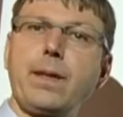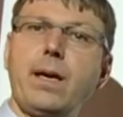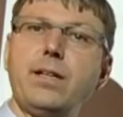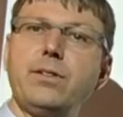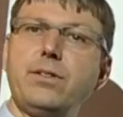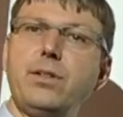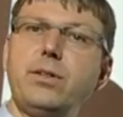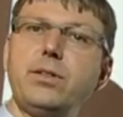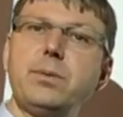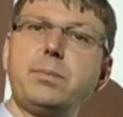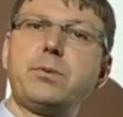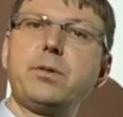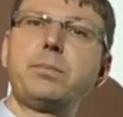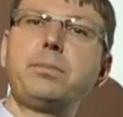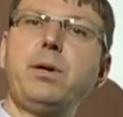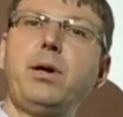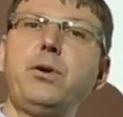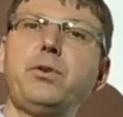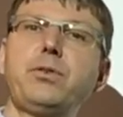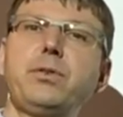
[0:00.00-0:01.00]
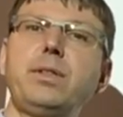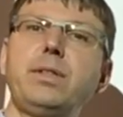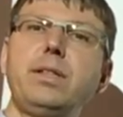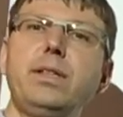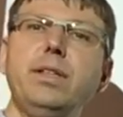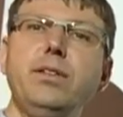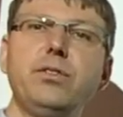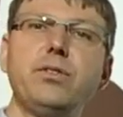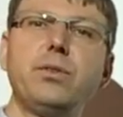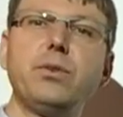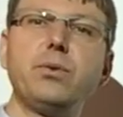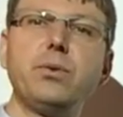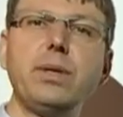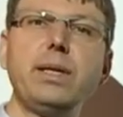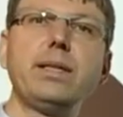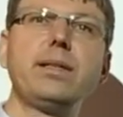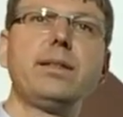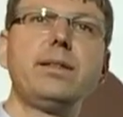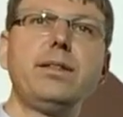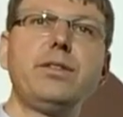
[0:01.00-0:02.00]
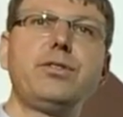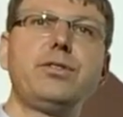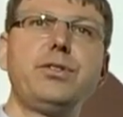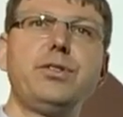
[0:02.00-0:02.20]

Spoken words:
And so the proposal is to run this